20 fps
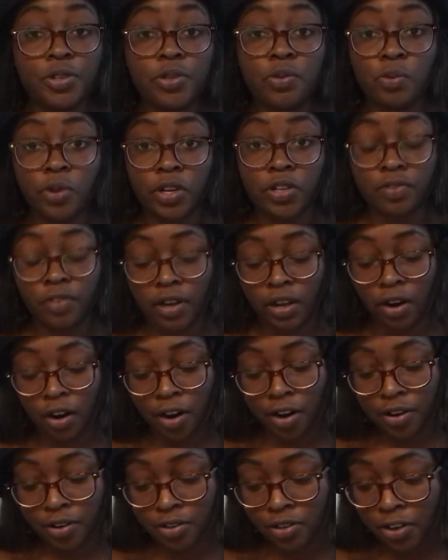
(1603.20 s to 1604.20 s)
works very
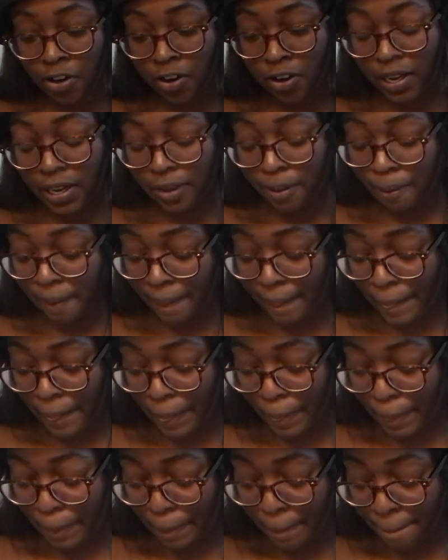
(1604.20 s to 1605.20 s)
hard. Sorry,
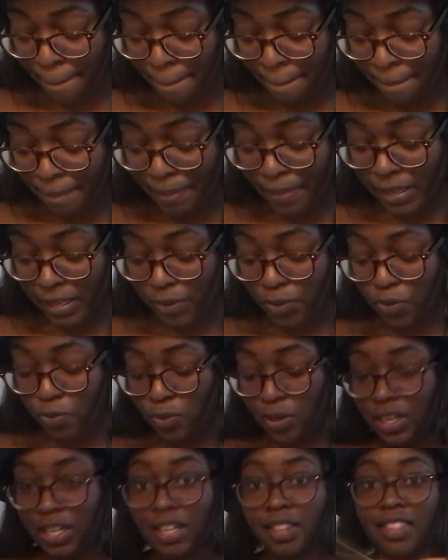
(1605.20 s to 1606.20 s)
I was
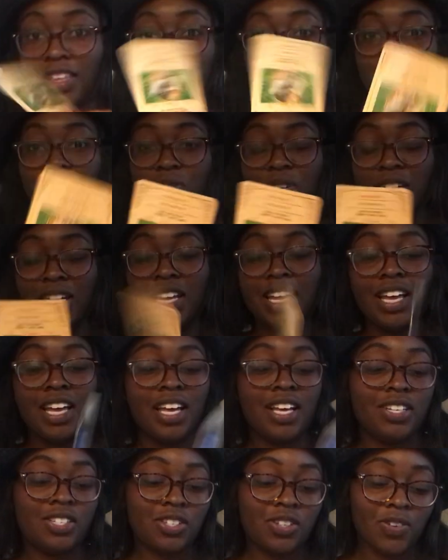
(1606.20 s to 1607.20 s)
reading this one.
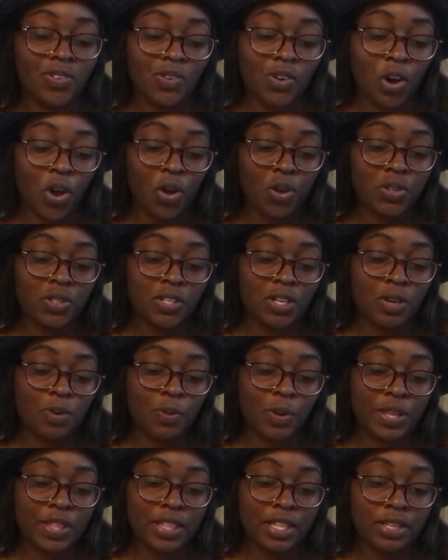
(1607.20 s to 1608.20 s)
So also
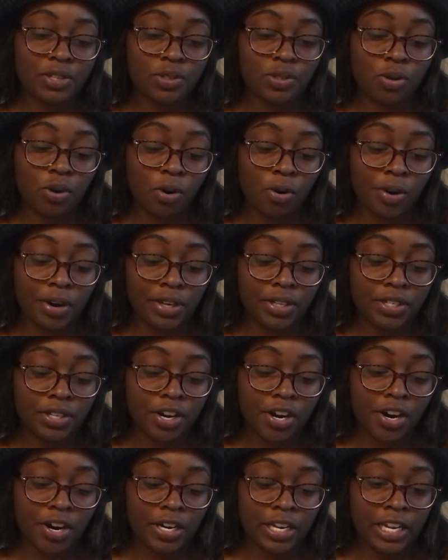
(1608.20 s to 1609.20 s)
with this Taurus
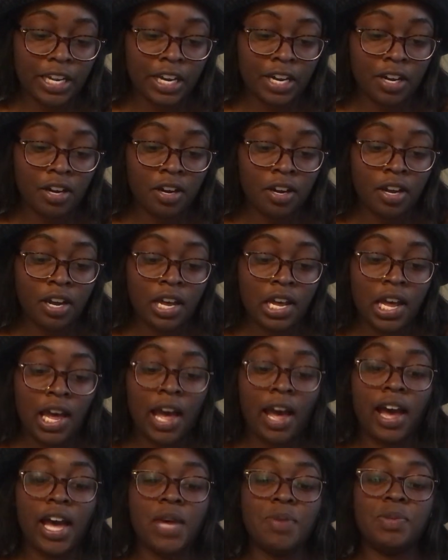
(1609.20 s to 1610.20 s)
card here,
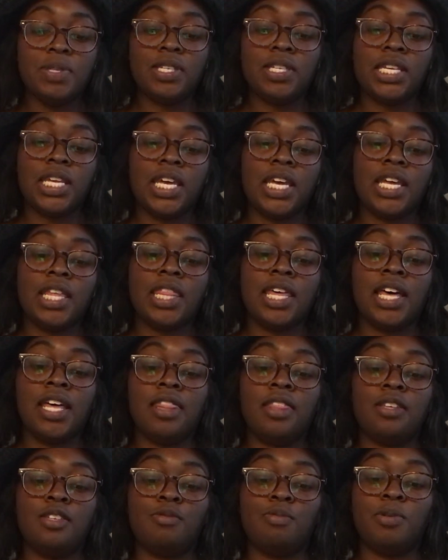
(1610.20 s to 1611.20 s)
I'm seeing
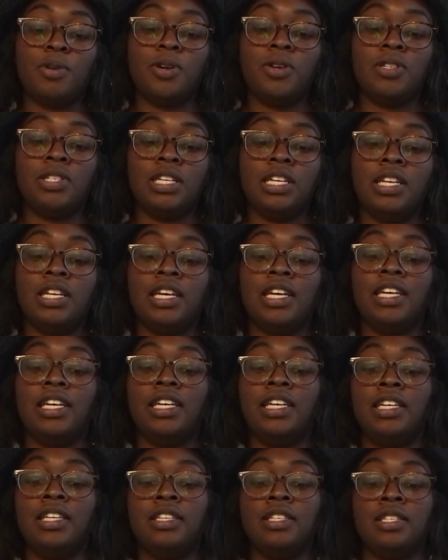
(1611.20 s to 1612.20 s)
that this person
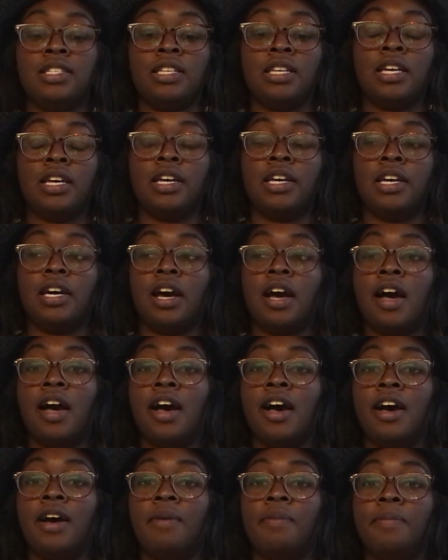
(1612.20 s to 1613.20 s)
is
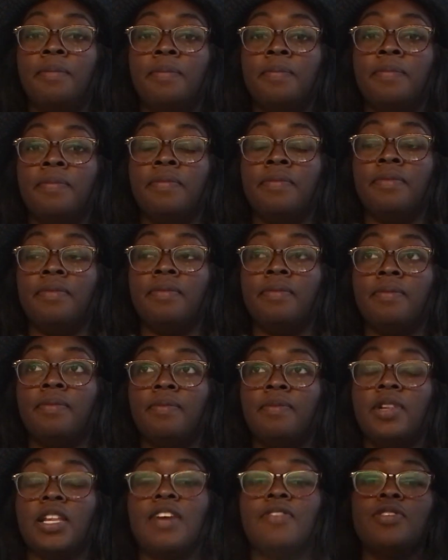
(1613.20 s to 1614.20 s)

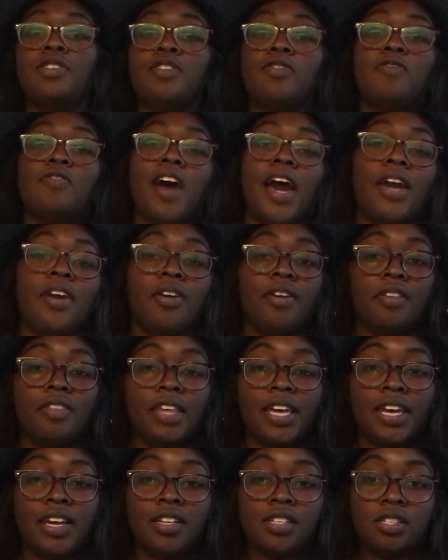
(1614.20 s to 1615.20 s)
loves the finer
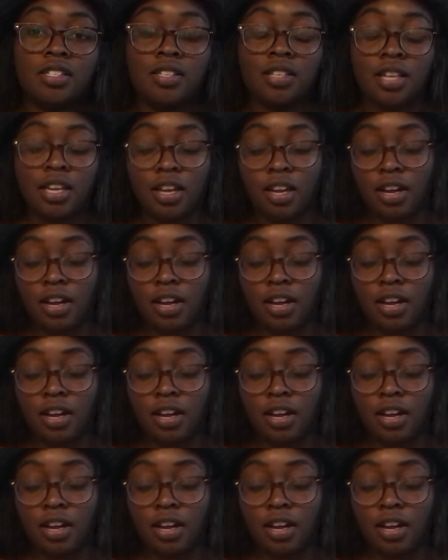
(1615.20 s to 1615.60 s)
things,